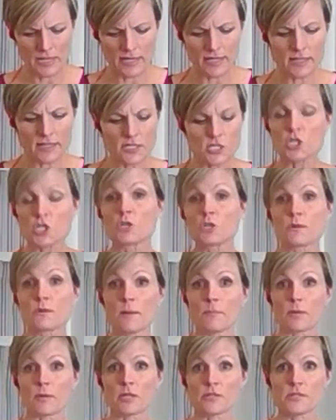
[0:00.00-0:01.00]
English
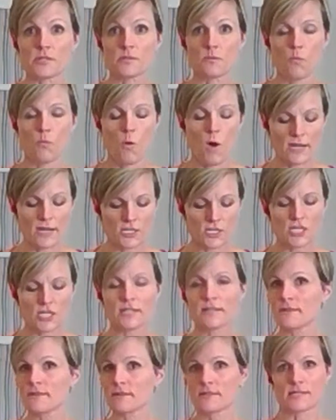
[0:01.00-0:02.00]
cucumbers, wash
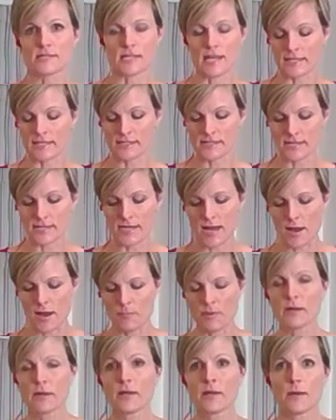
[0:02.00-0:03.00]
it, slice it up.
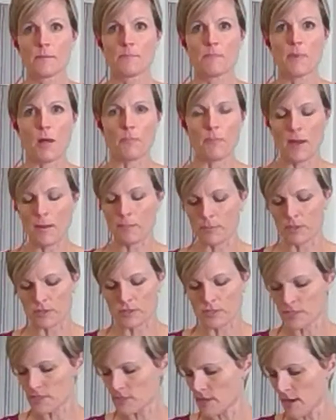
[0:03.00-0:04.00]
Bell
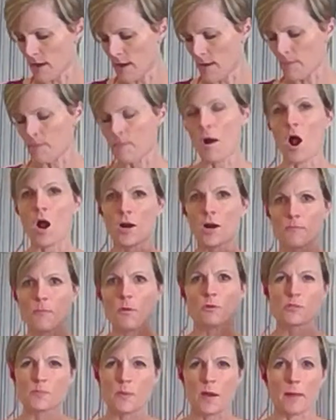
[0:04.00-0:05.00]
peppers, our
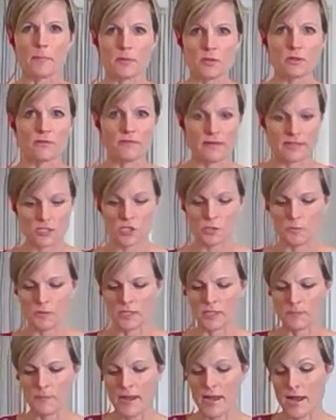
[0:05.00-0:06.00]
most popular
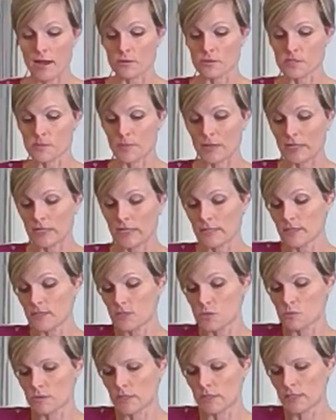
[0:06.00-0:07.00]
vegetable in my house. My
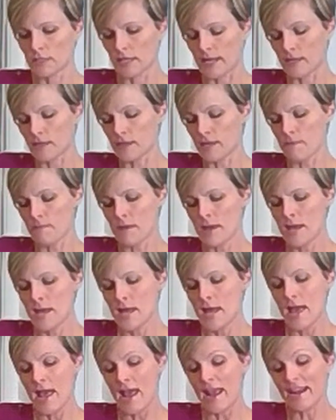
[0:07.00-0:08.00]
kids really like them.
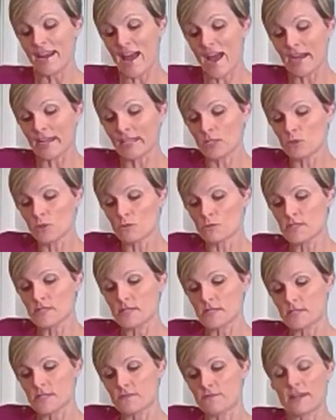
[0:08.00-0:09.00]
And I use
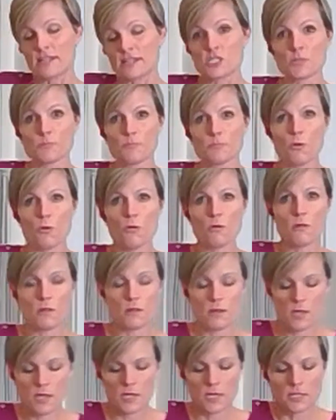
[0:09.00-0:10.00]
this veggie bowl
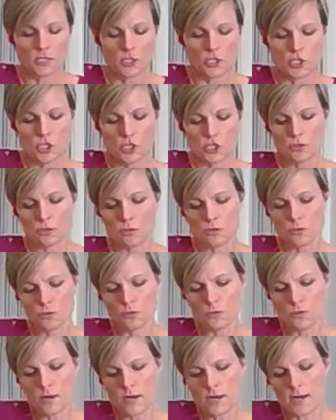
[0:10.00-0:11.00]

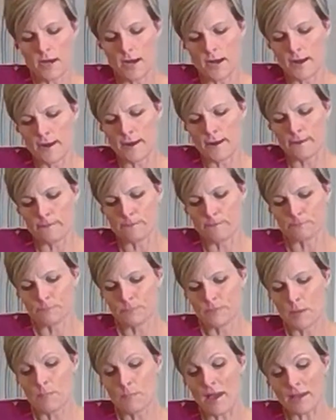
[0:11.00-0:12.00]
to
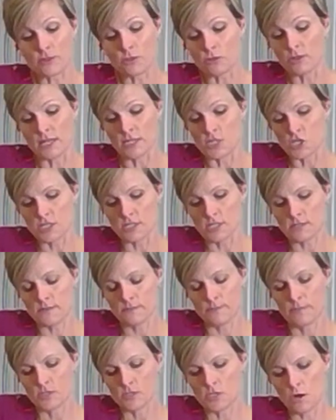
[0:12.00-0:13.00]
pack their lunches.
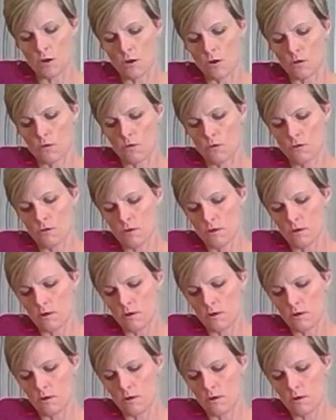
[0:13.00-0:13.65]
So,